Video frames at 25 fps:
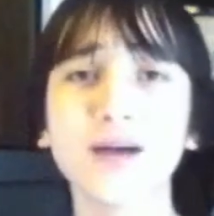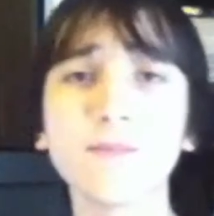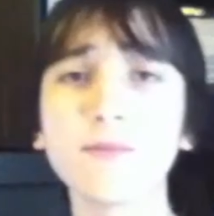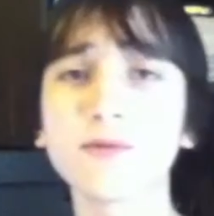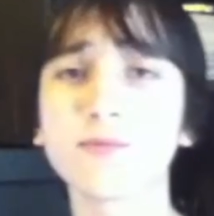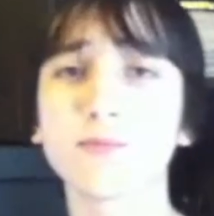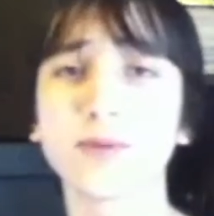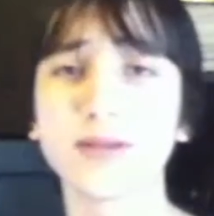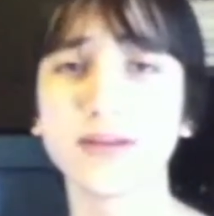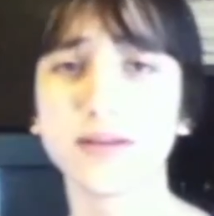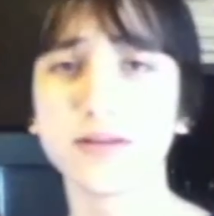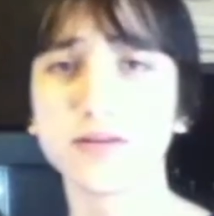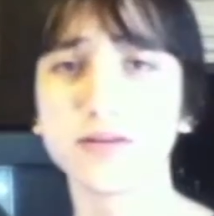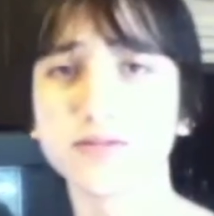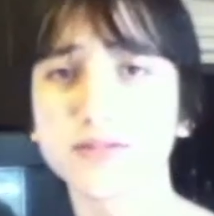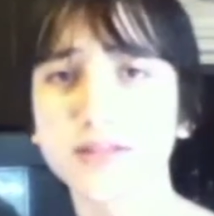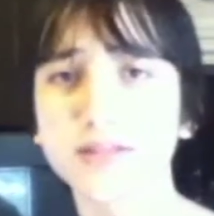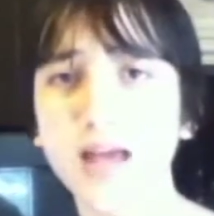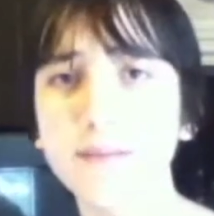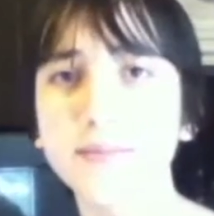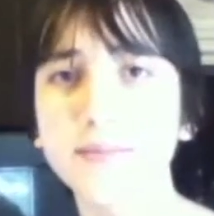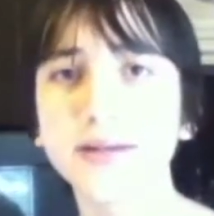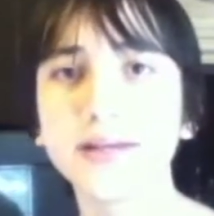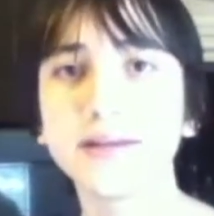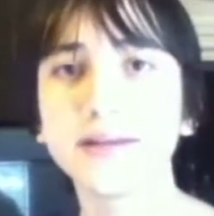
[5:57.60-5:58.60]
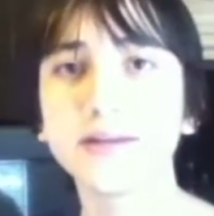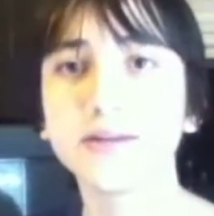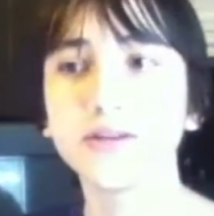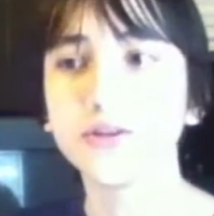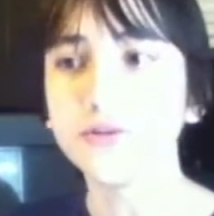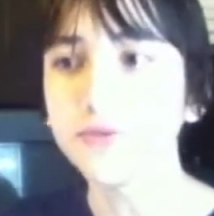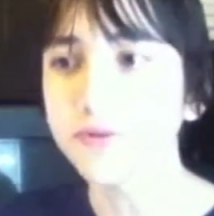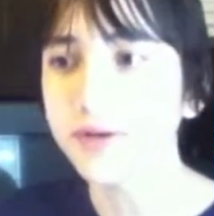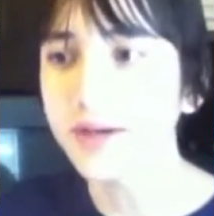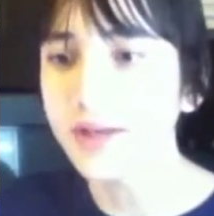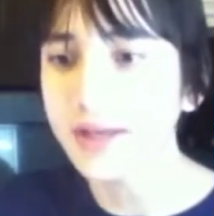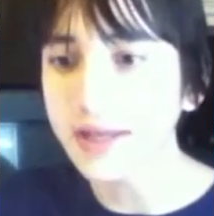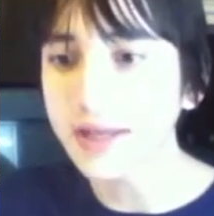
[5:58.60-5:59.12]
come with Windows. I mean,
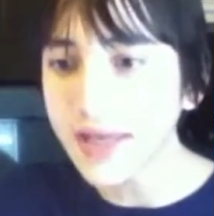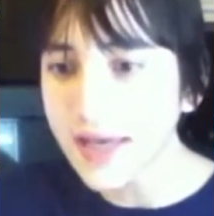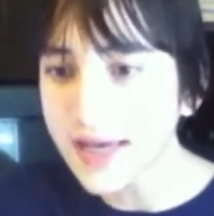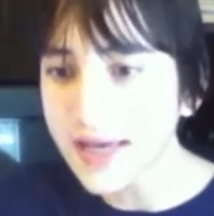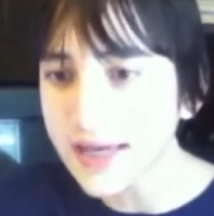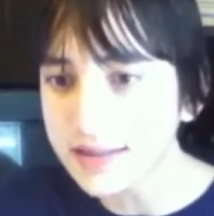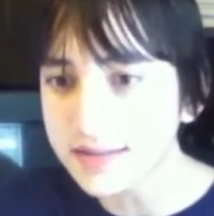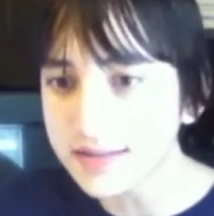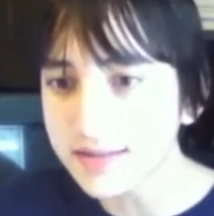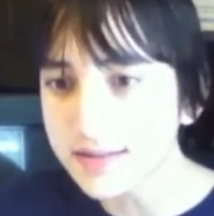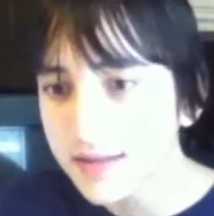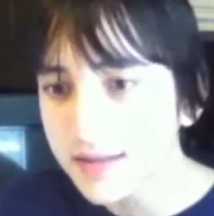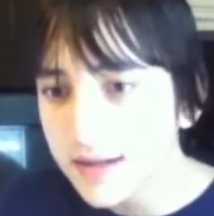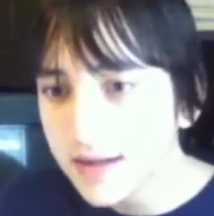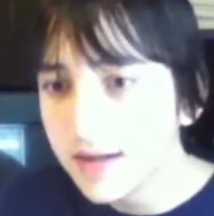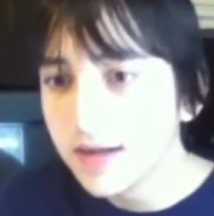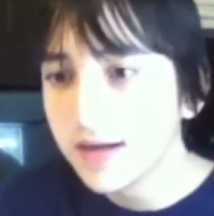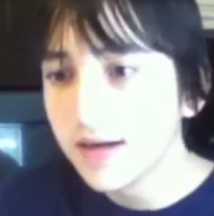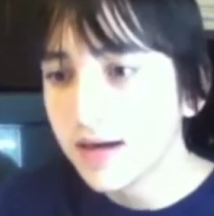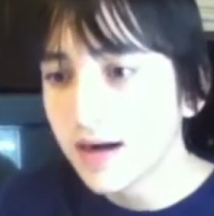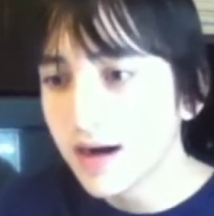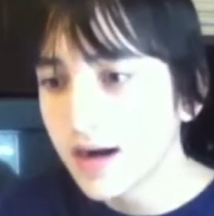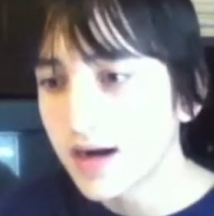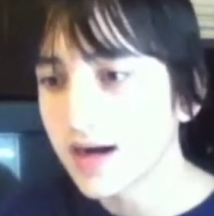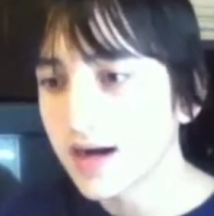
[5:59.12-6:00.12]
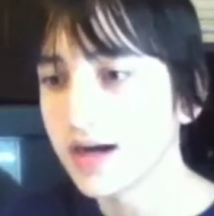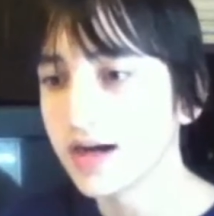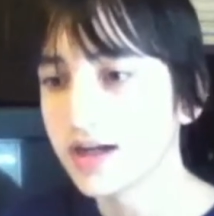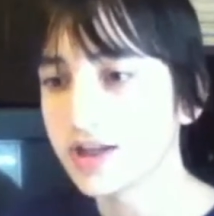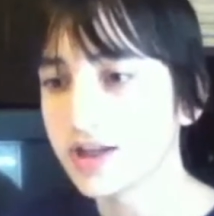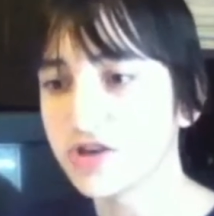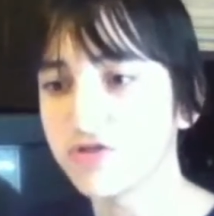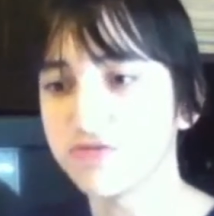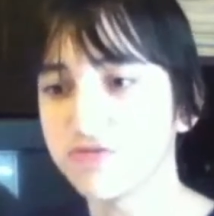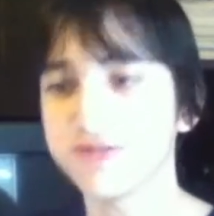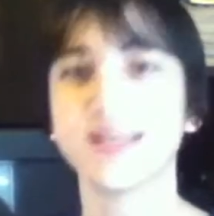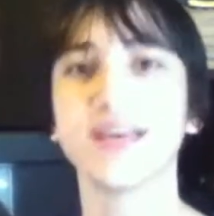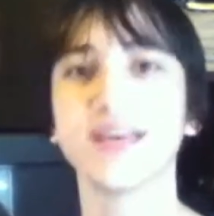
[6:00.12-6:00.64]
you can get uh,
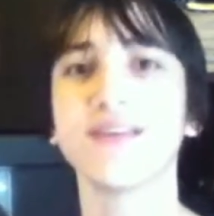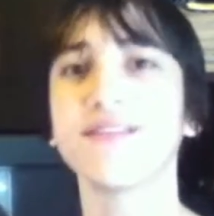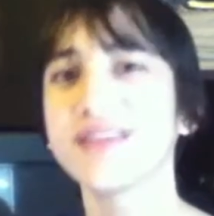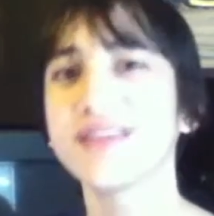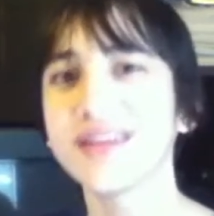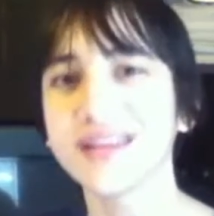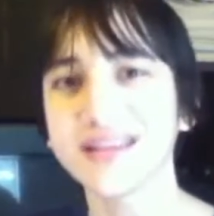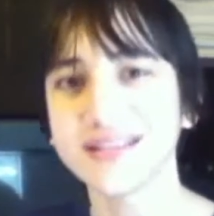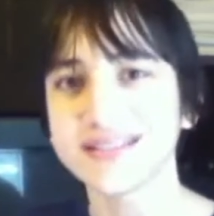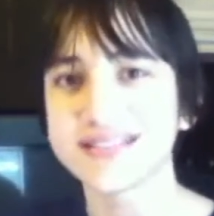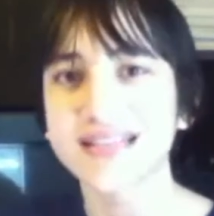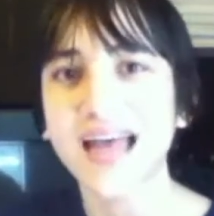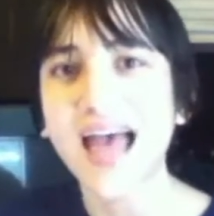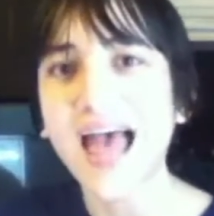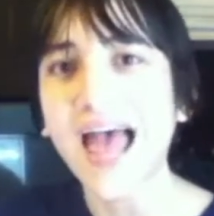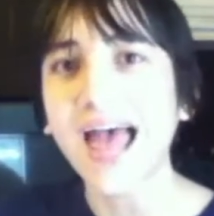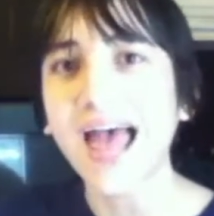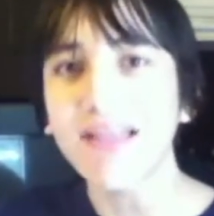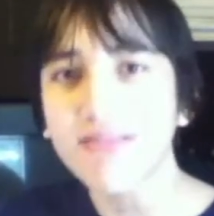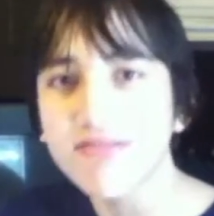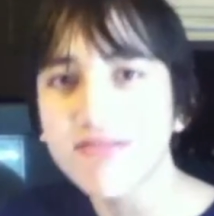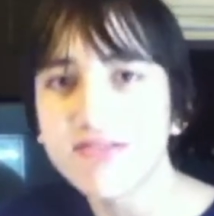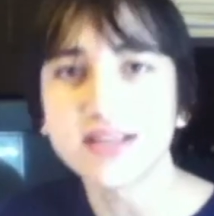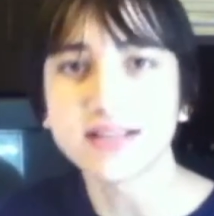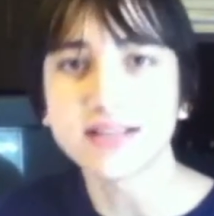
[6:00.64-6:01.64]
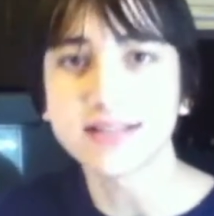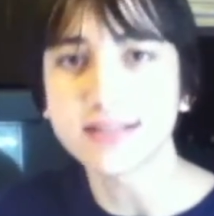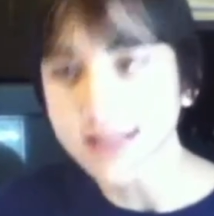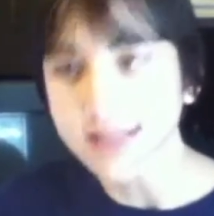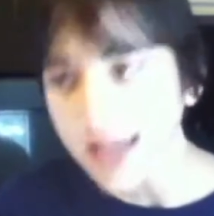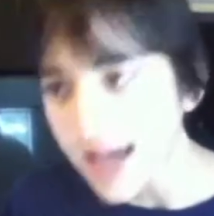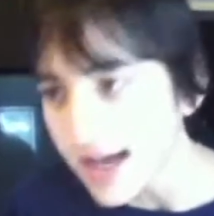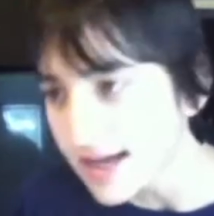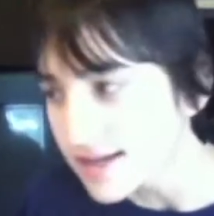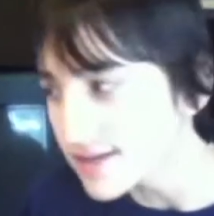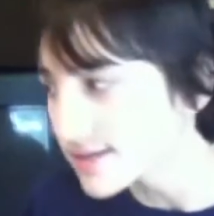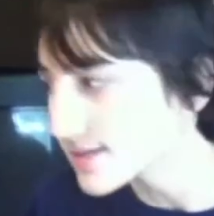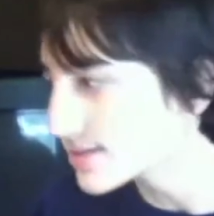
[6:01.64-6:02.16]
utilities to add this,
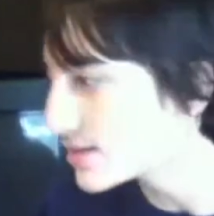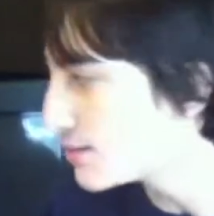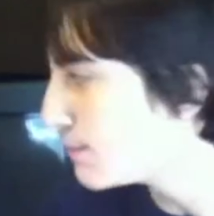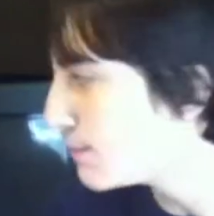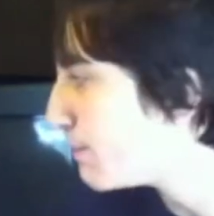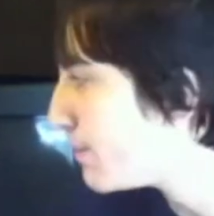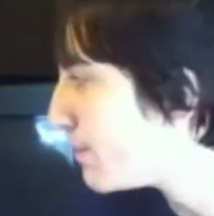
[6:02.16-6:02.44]
yes,